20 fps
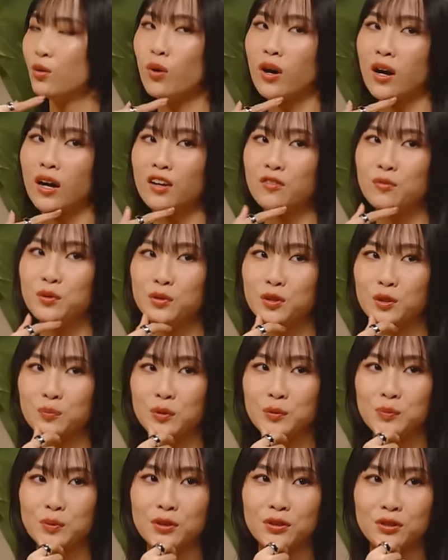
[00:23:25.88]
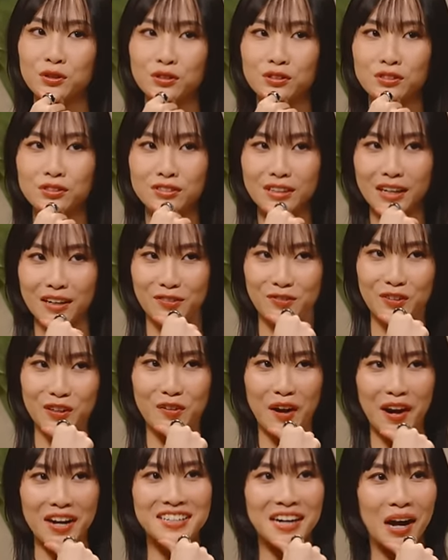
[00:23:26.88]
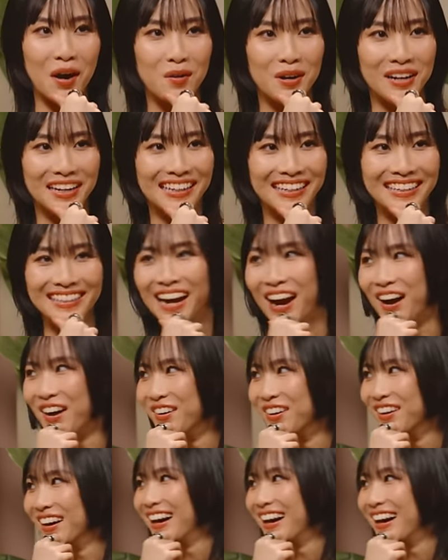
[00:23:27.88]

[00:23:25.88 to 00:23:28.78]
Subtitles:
Well, I've muted people, no. I feel very cowardly now.